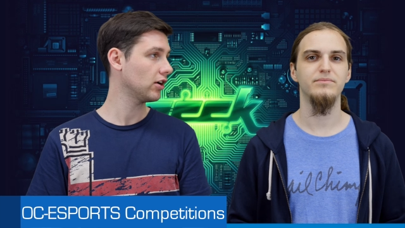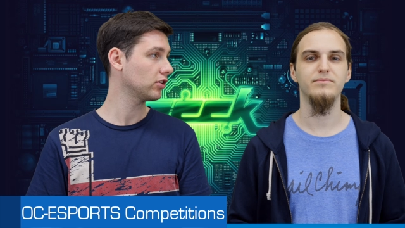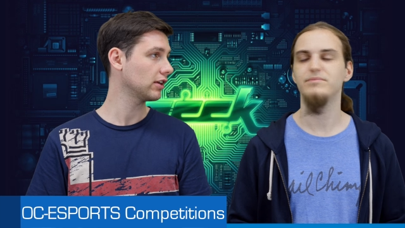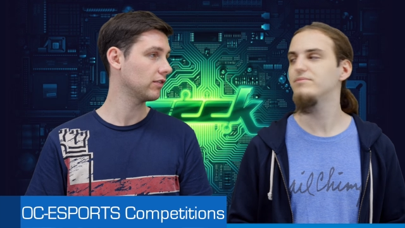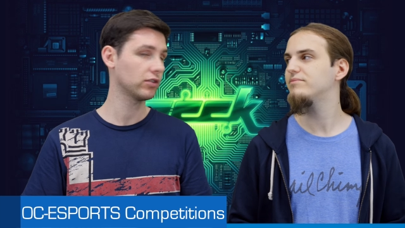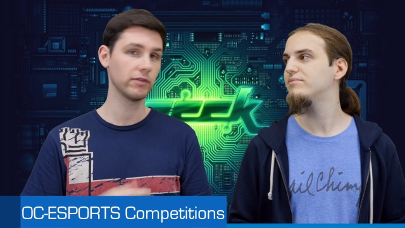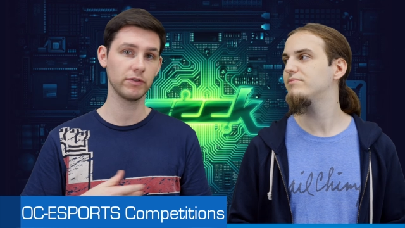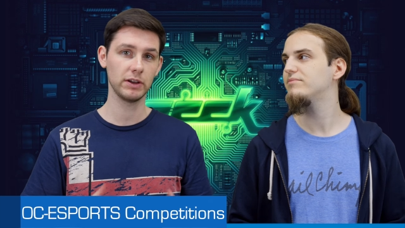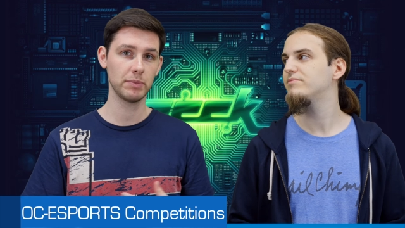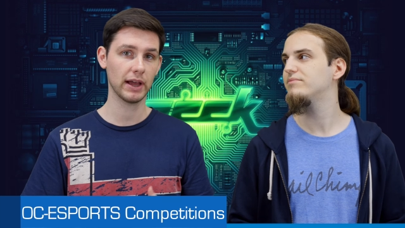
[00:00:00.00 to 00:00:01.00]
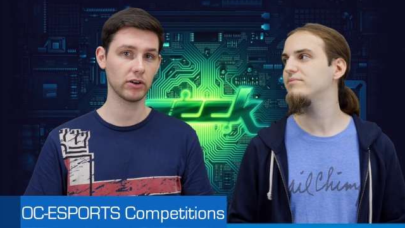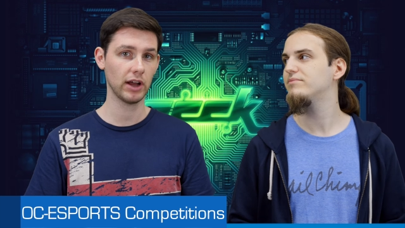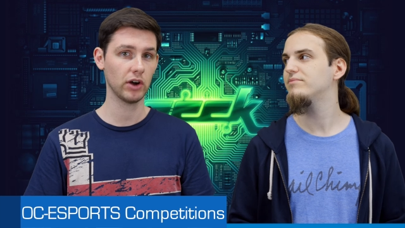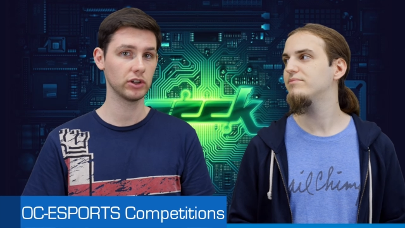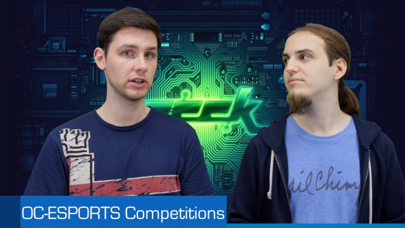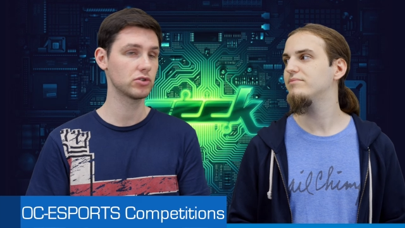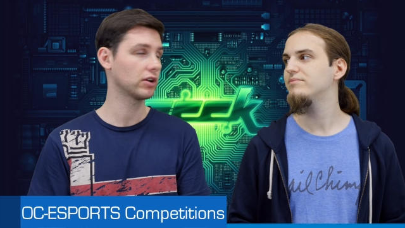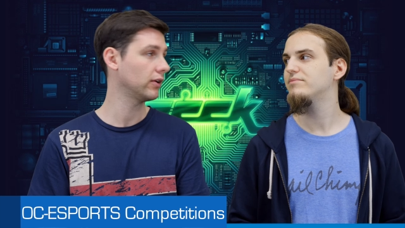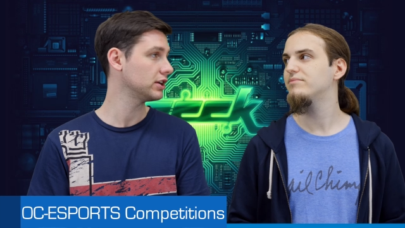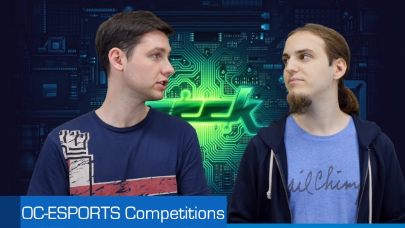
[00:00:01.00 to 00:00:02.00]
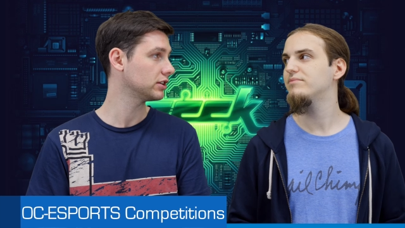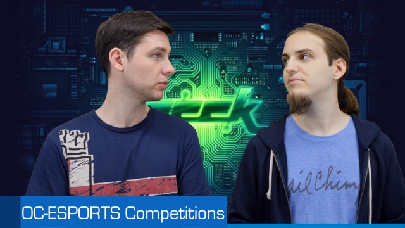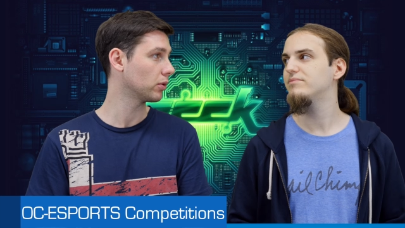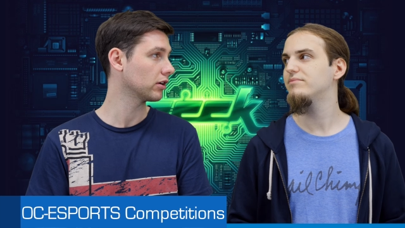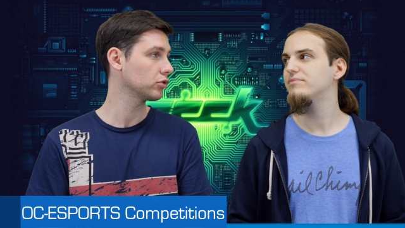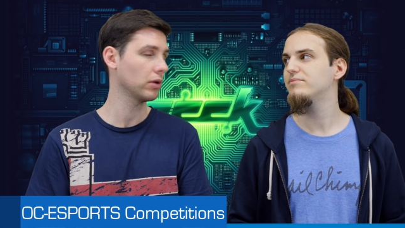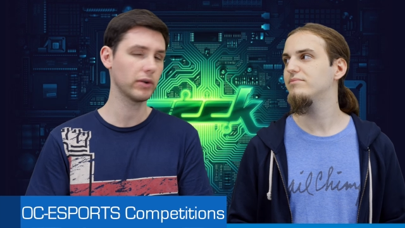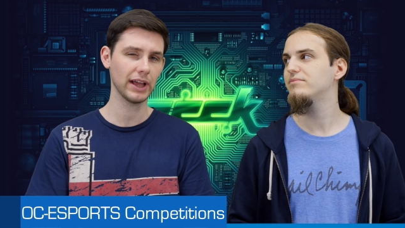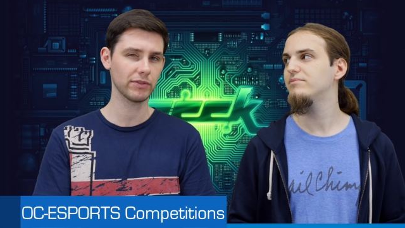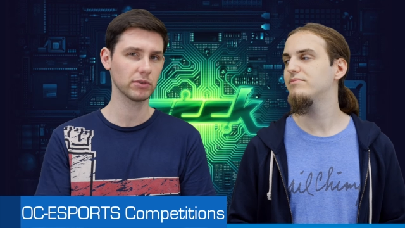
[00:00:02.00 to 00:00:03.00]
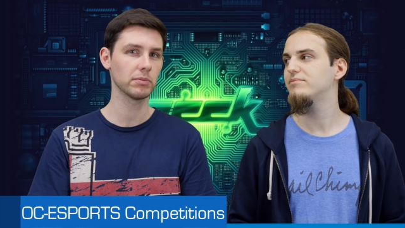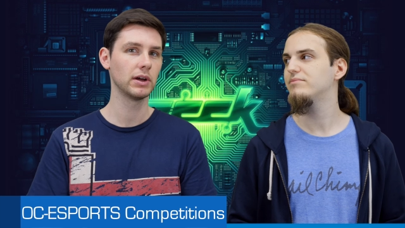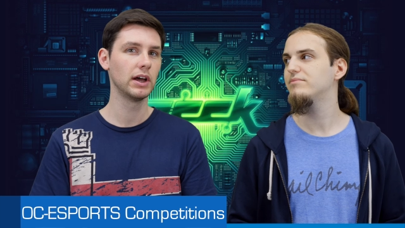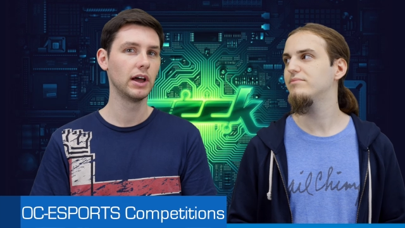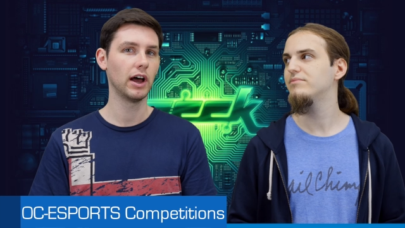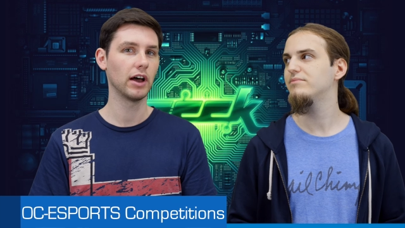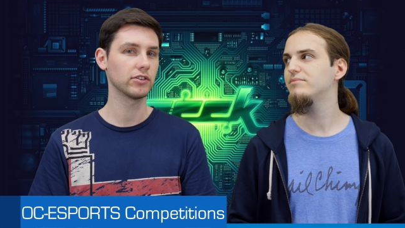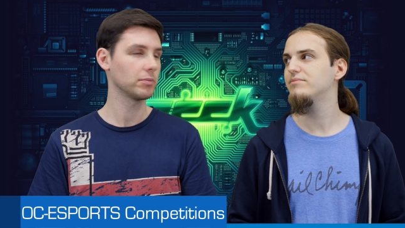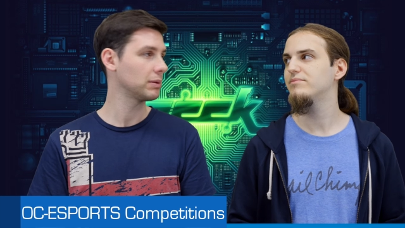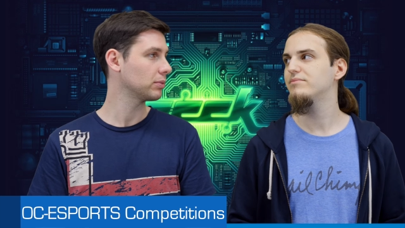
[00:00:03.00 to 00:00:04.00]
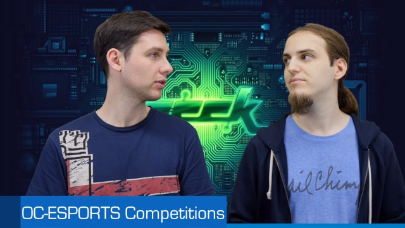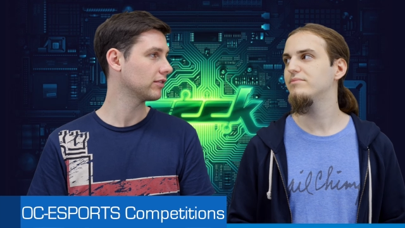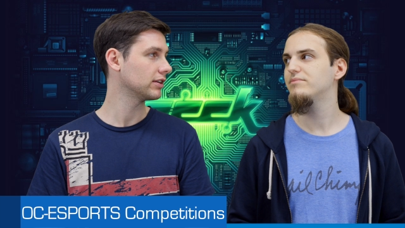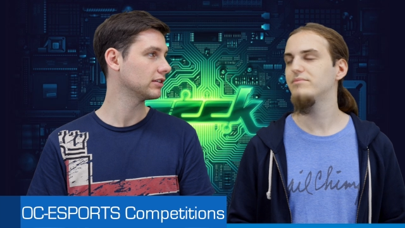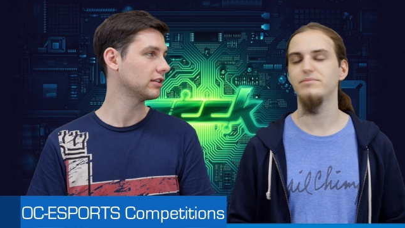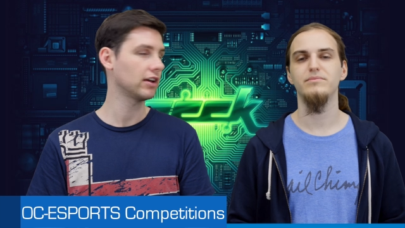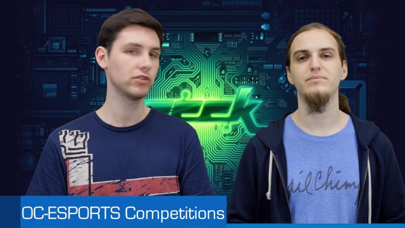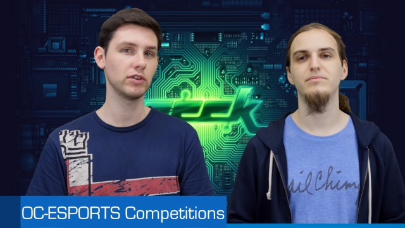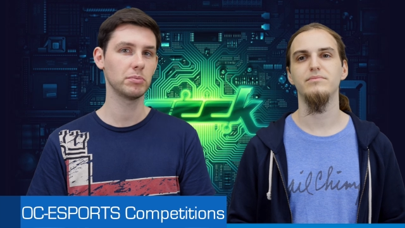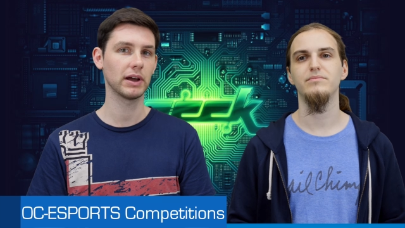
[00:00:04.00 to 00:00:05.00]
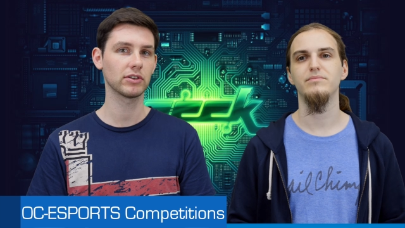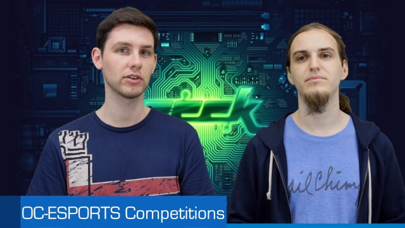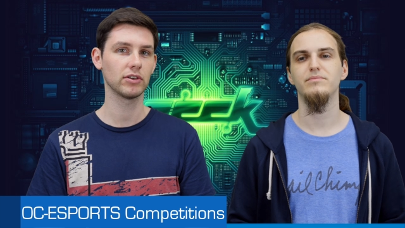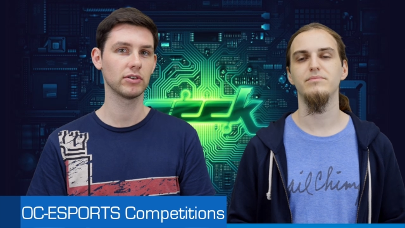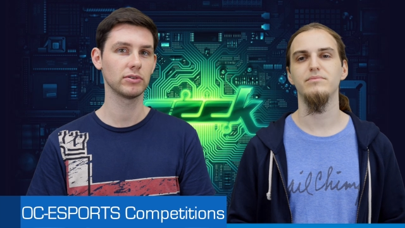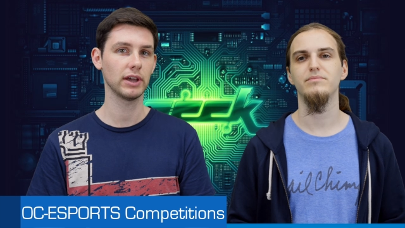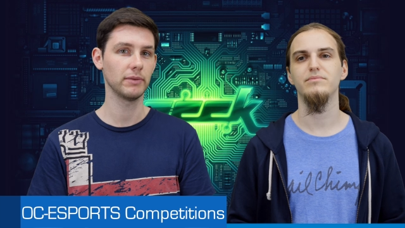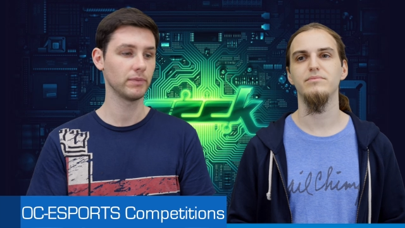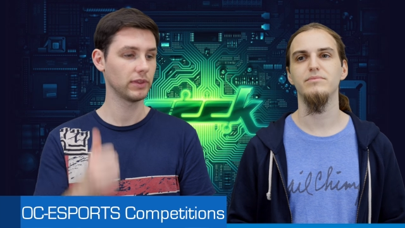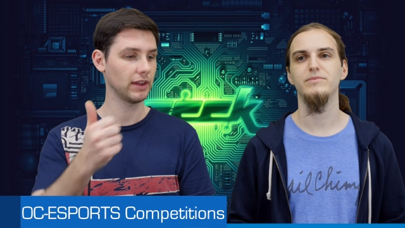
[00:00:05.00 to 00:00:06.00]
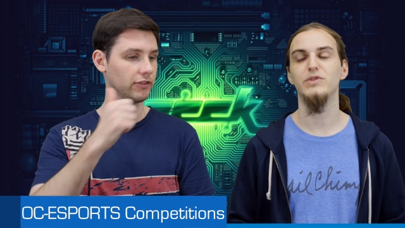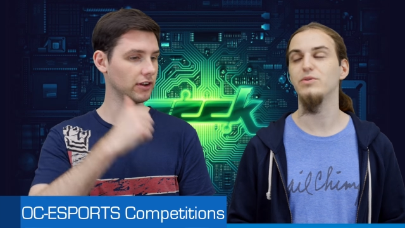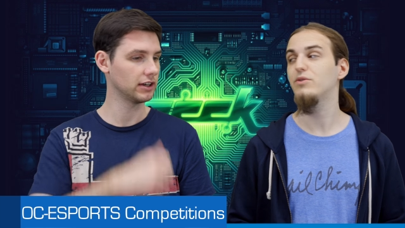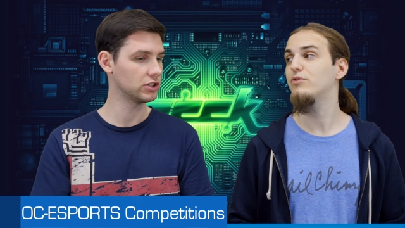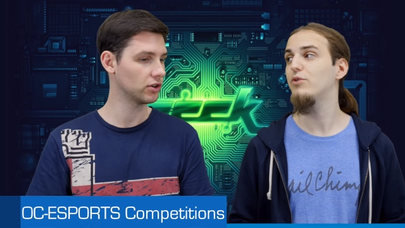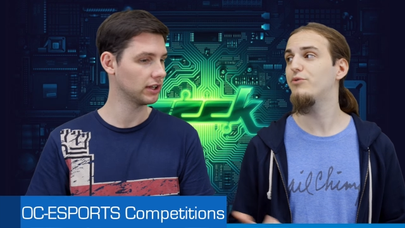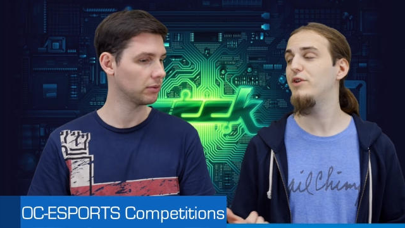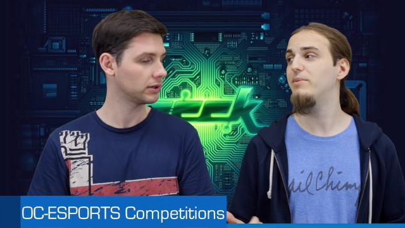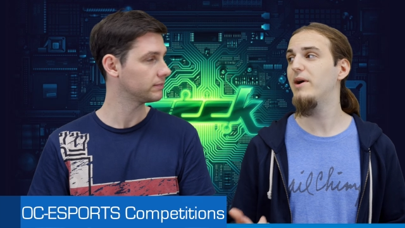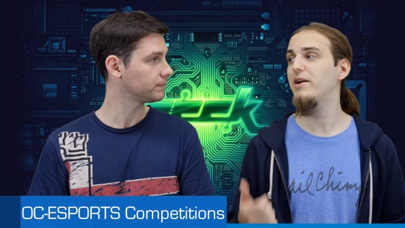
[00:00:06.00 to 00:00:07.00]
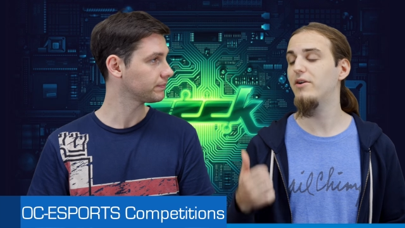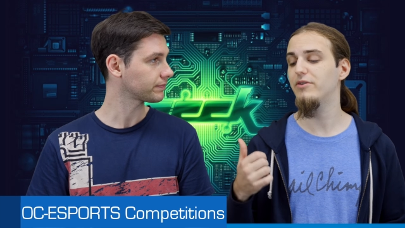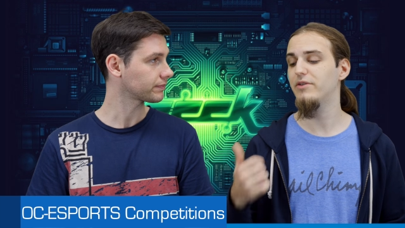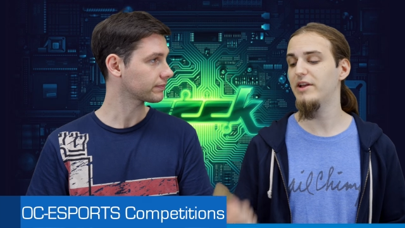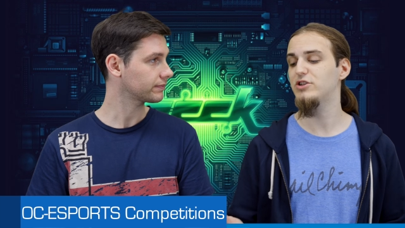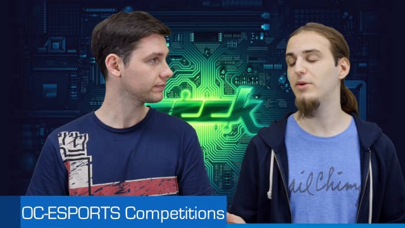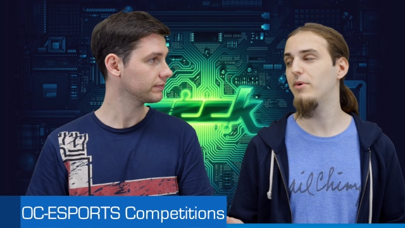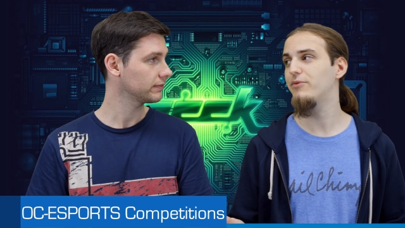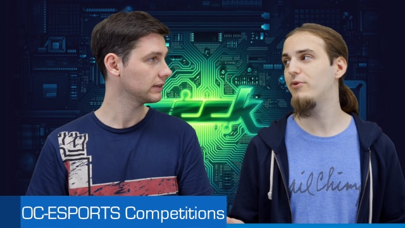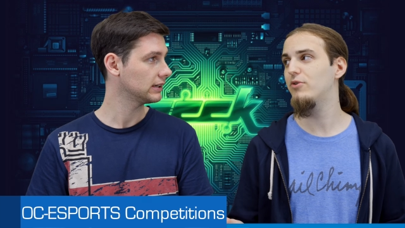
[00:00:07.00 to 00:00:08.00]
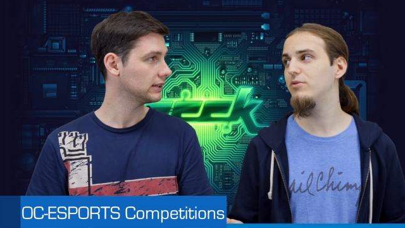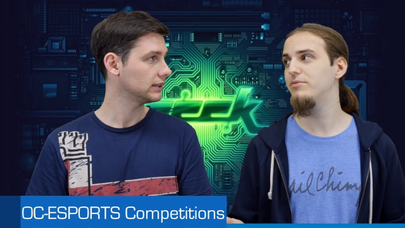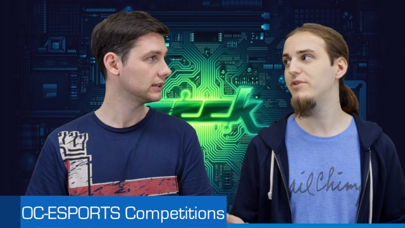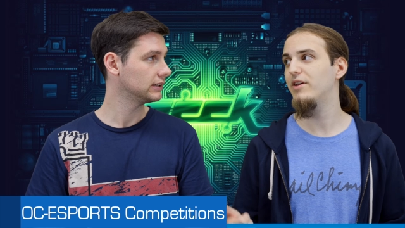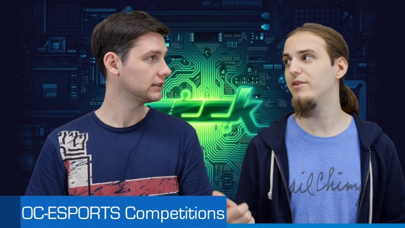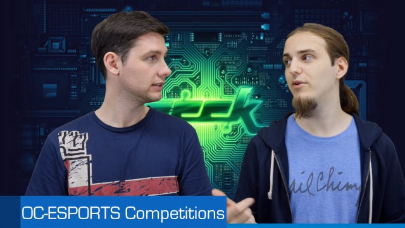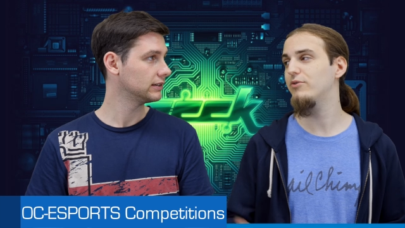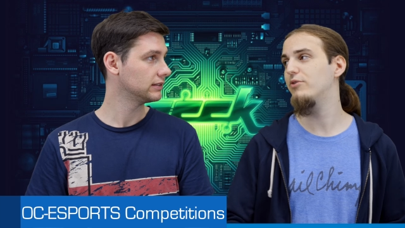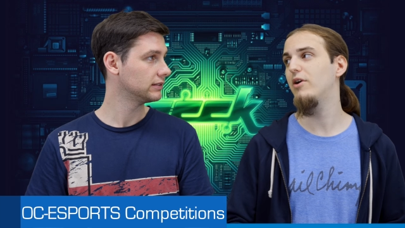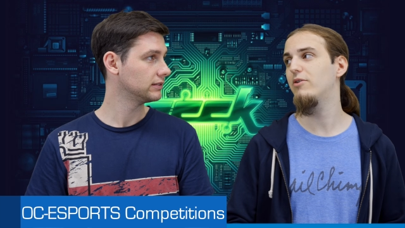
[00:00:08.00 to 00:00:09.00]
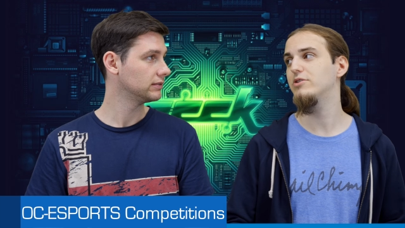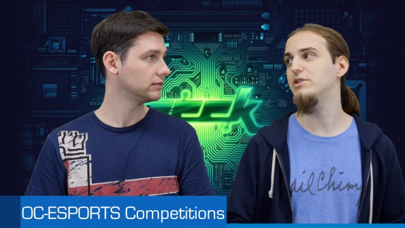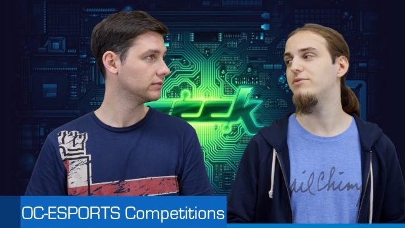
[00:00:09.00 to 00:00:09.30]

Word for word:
Speaker 1: out, give some feedback on how the integration works. We already have some people giving nice feedback, so yeah,
Speaker 2: definitely join that feedback one. On HWBOT forums and also ROG